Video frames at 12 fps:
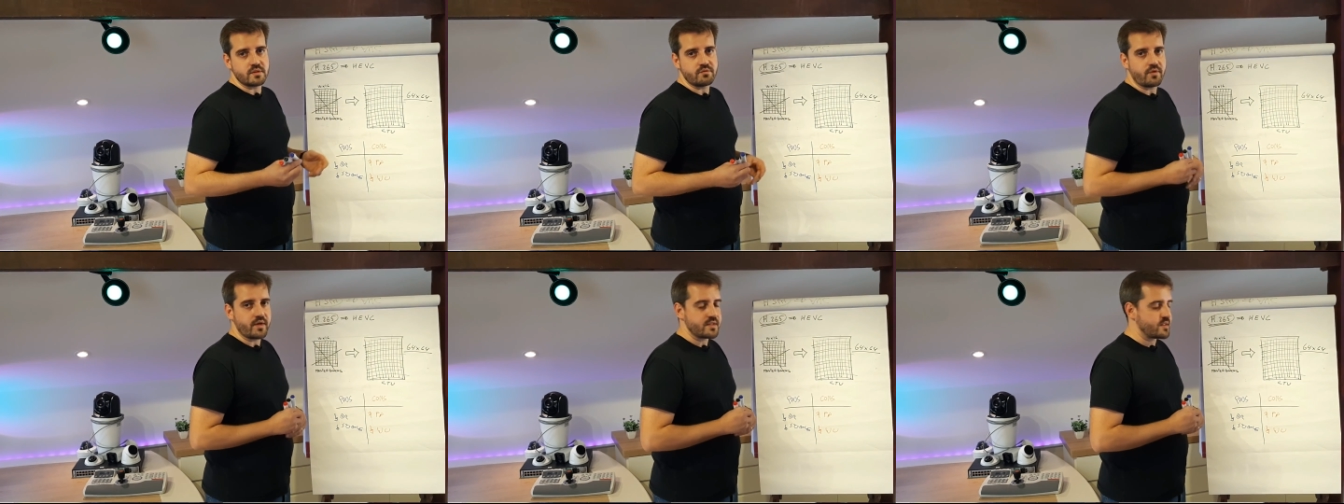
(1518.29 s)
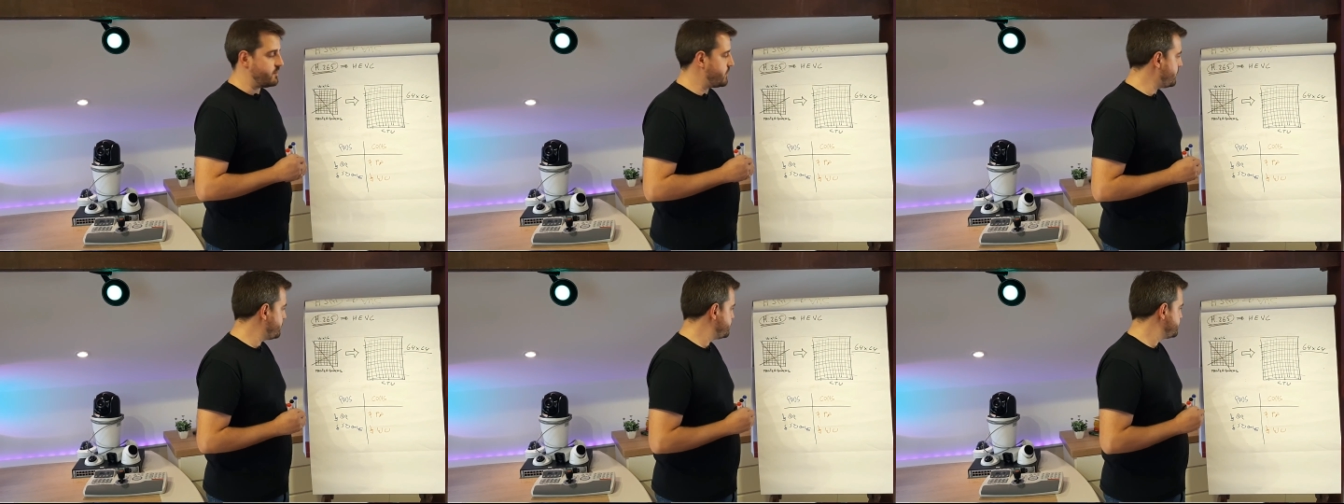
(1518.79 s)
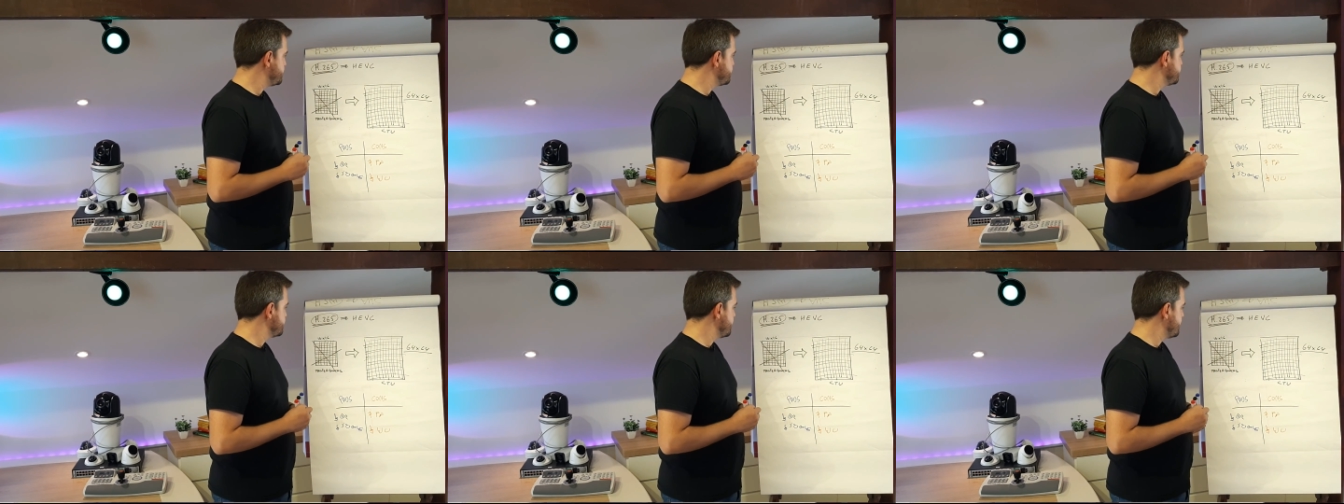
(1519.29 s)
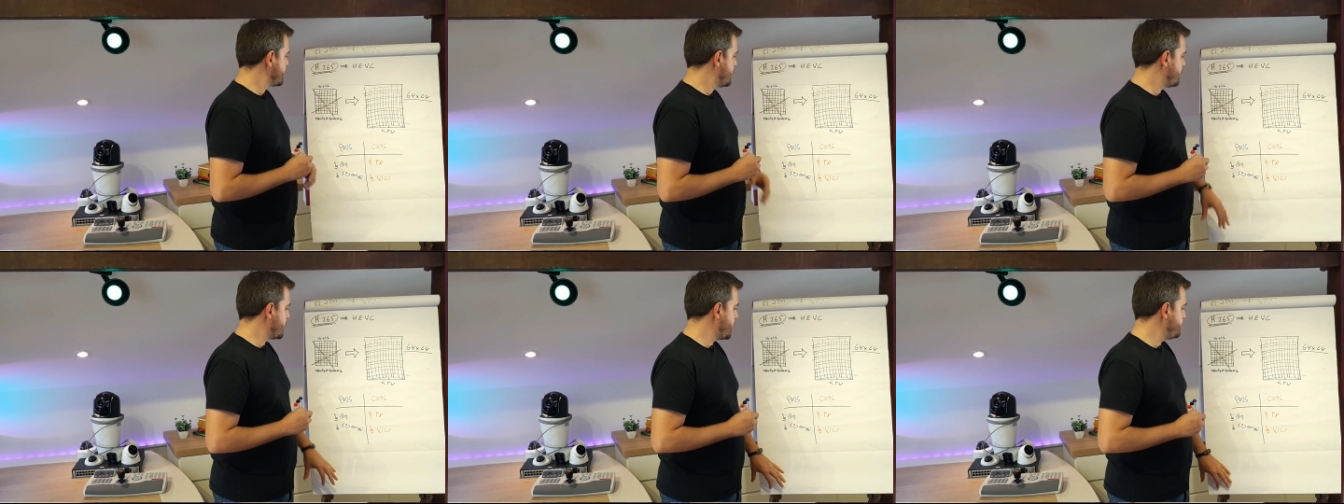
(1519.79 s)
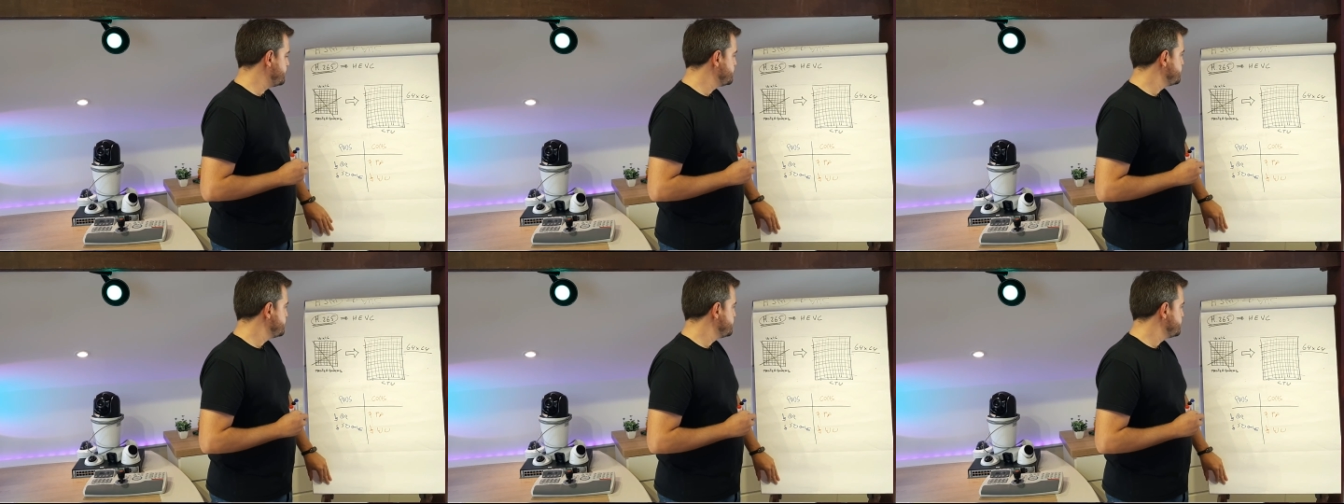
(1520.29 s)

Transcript: for example. Okay,